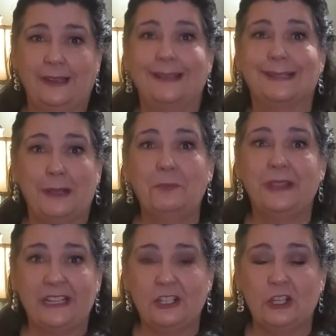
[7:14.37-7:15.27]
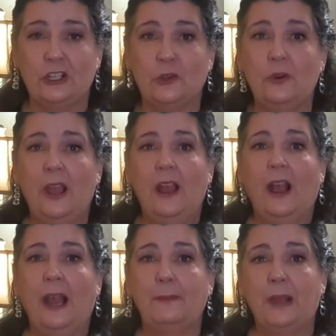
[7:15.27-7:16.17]
got something to do.
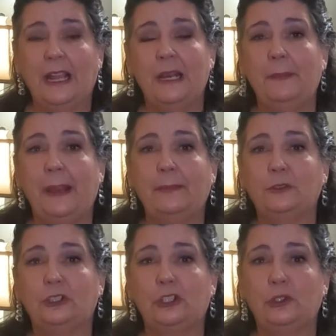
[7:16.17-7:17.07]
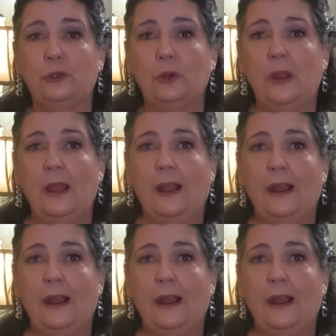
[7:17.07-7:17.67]
I'm not going to be able to